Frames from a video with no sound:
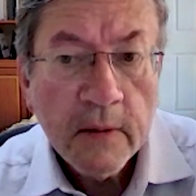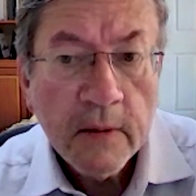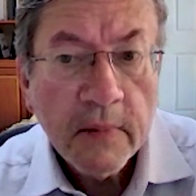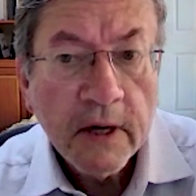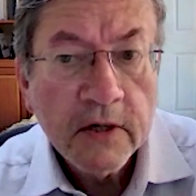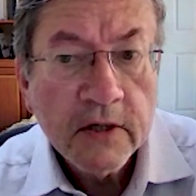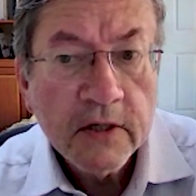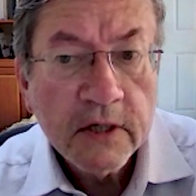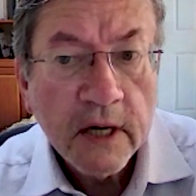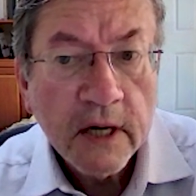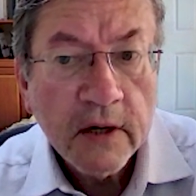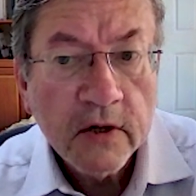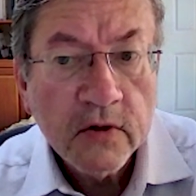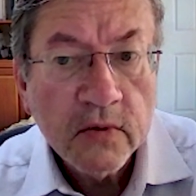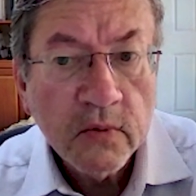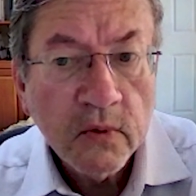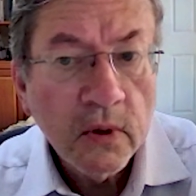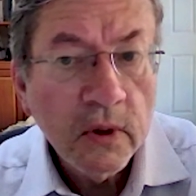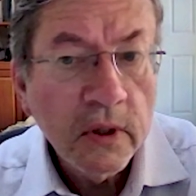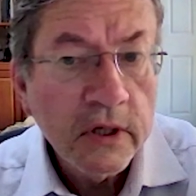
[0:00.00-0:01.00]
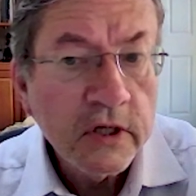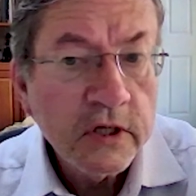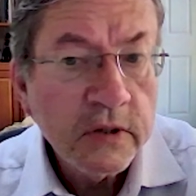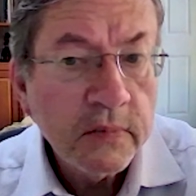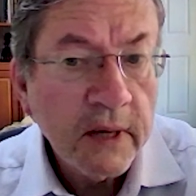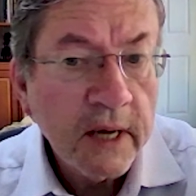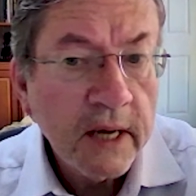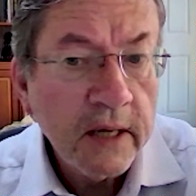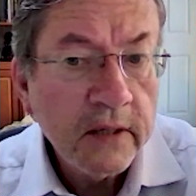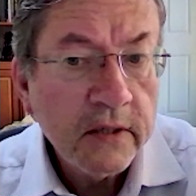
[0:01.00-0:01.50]
Think about China's role in
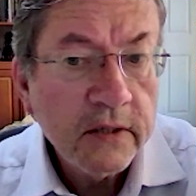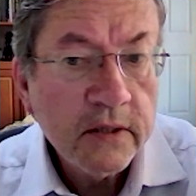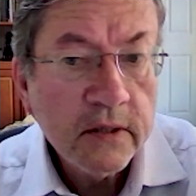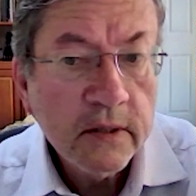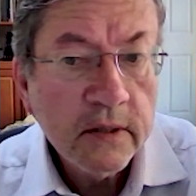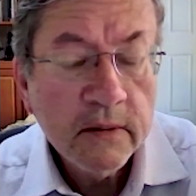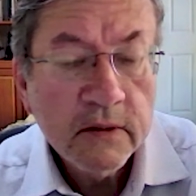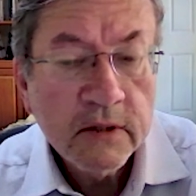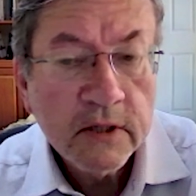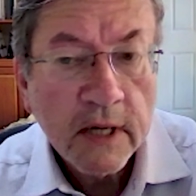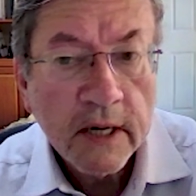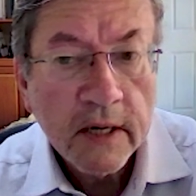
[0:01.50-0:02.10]
space.